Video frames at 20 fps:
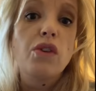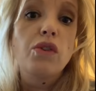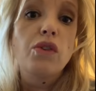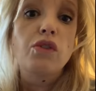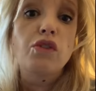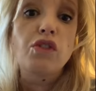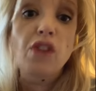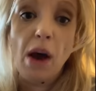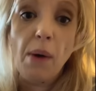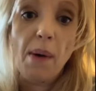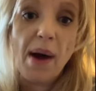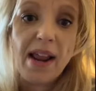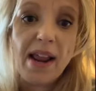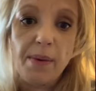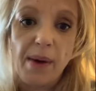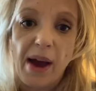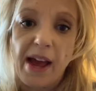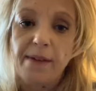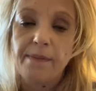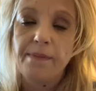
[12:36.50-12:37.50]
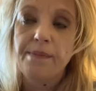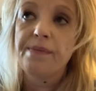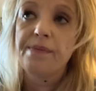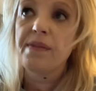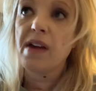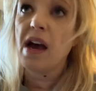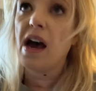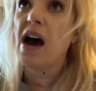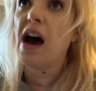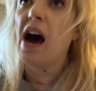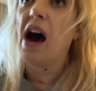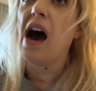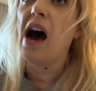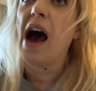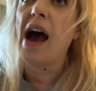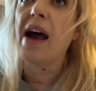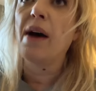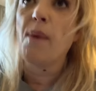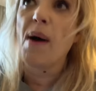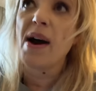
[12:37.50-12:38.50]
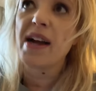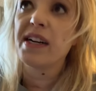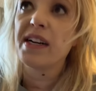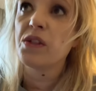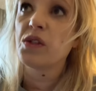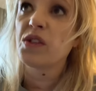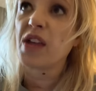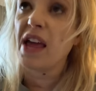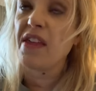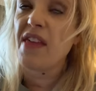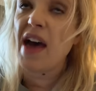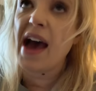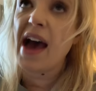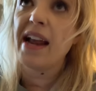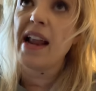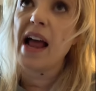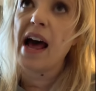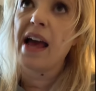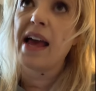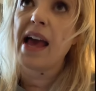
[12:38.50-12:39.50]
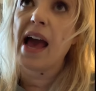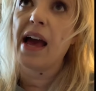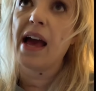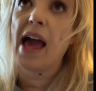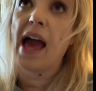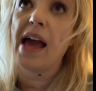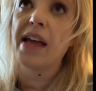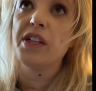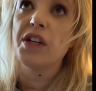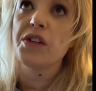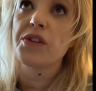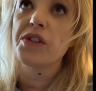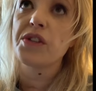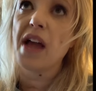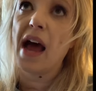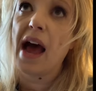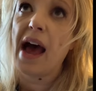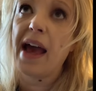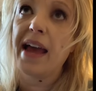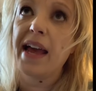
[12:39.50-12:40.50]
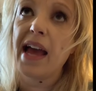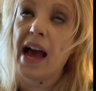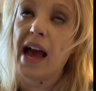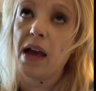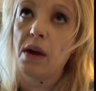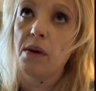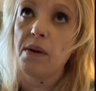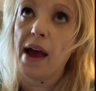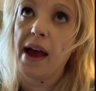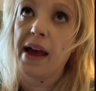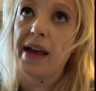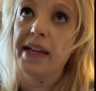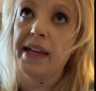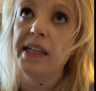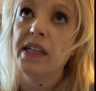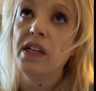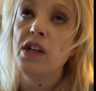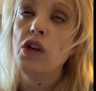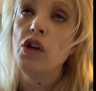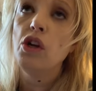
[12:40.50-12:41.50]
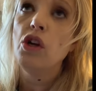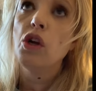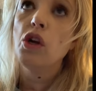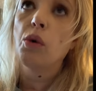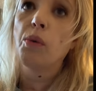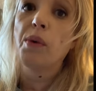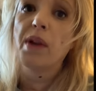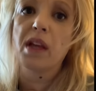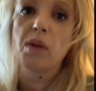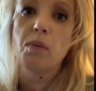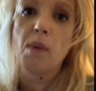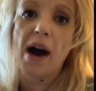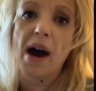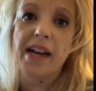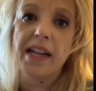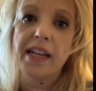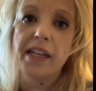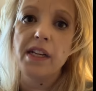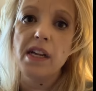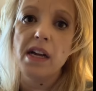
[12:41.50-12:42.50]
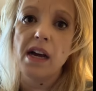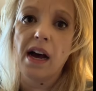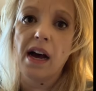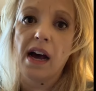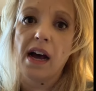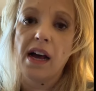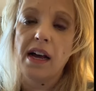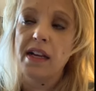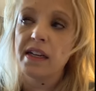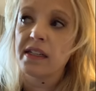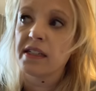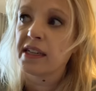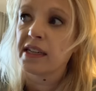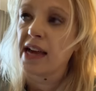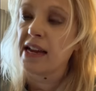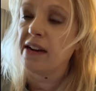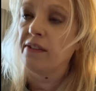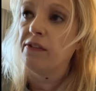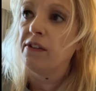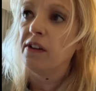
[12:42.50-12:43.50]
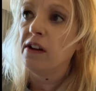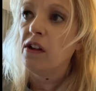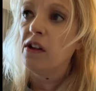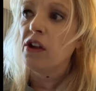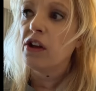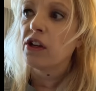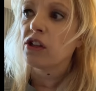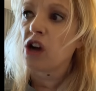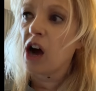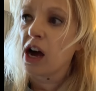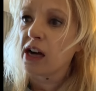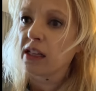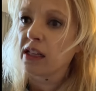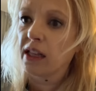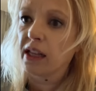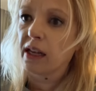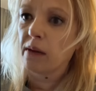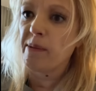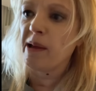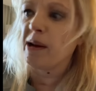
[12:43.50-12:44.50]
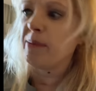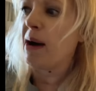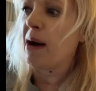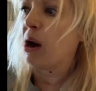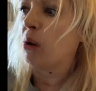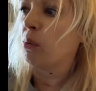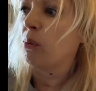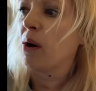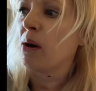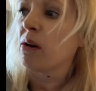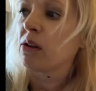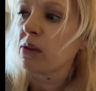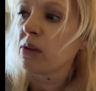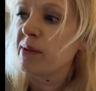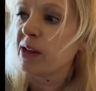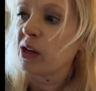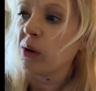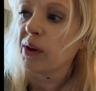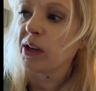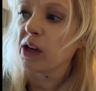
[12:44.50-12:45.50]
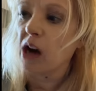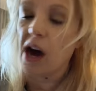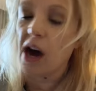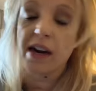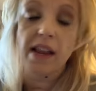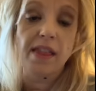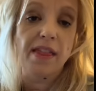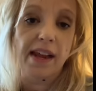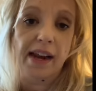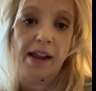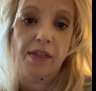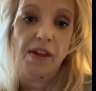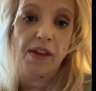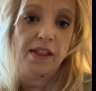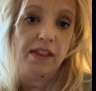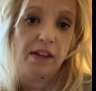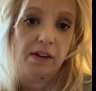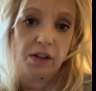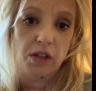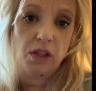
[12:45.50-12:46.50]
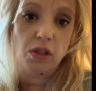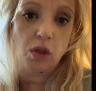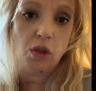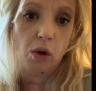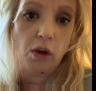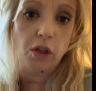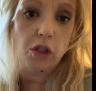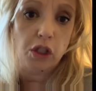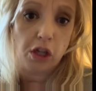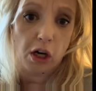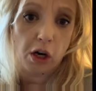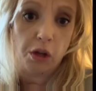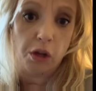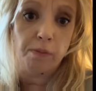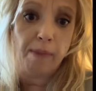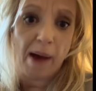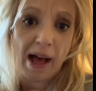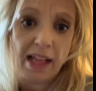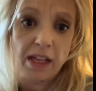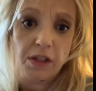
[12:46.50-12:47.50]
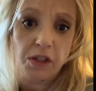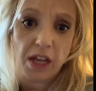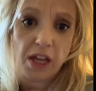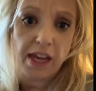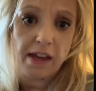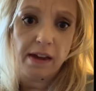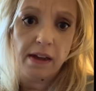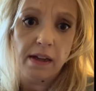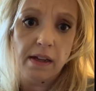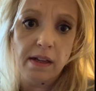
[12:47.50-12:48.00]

So anyway, uh, I wanted to say that. I, I, I just, I, I, I really wanted uh, to kind of talk a little bit about what could be going on and that I think there is a scorched earth policy